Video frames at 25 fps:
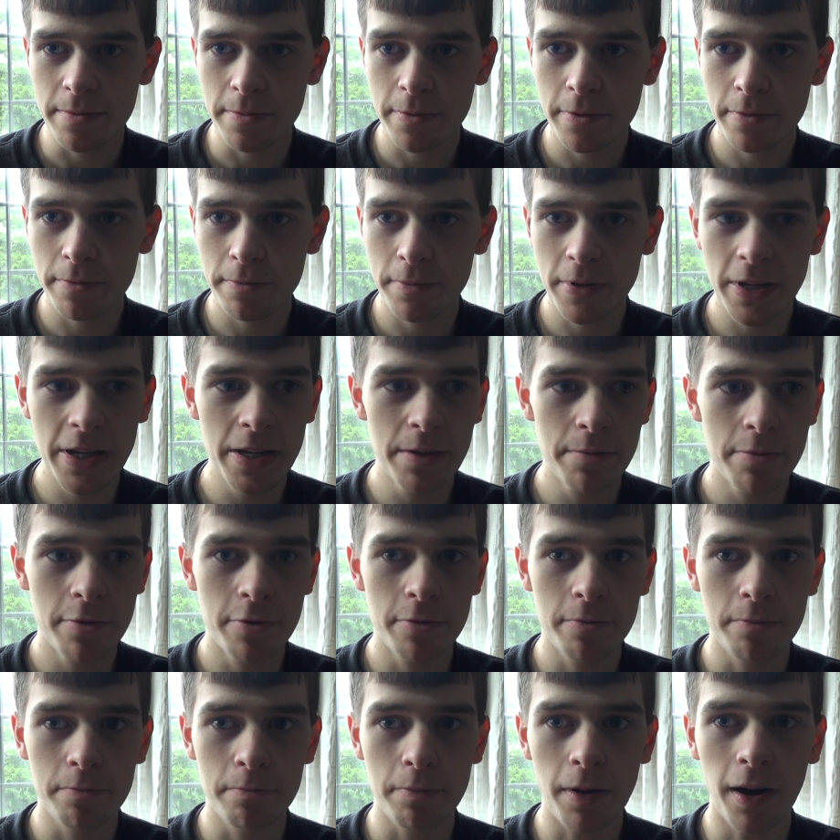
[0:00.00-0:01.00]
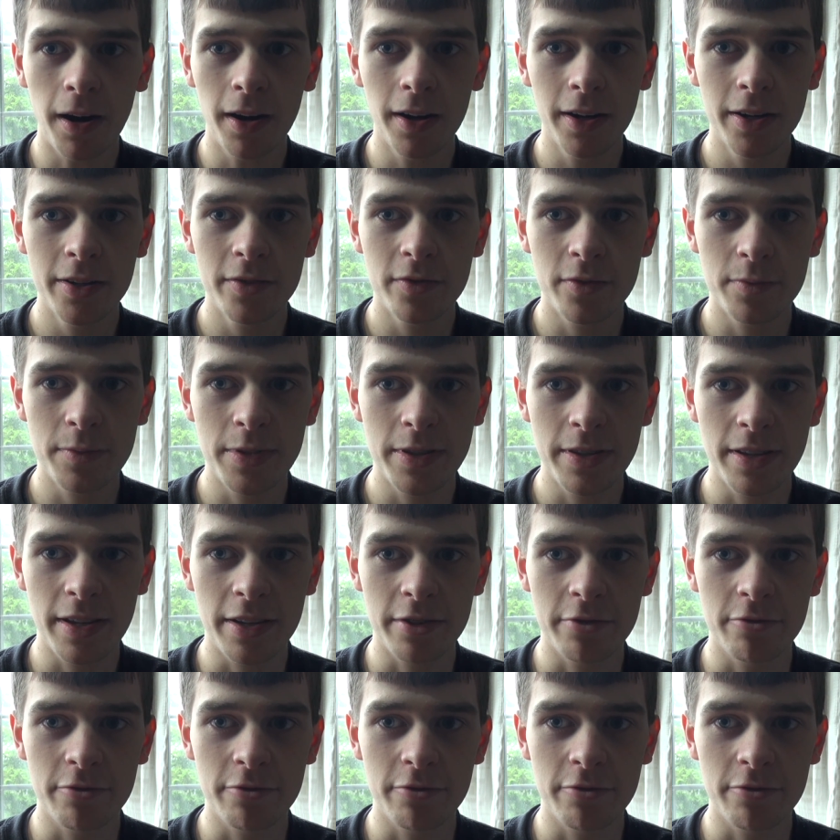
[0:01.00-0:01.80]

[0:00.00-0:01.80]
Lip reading: but people buy them in their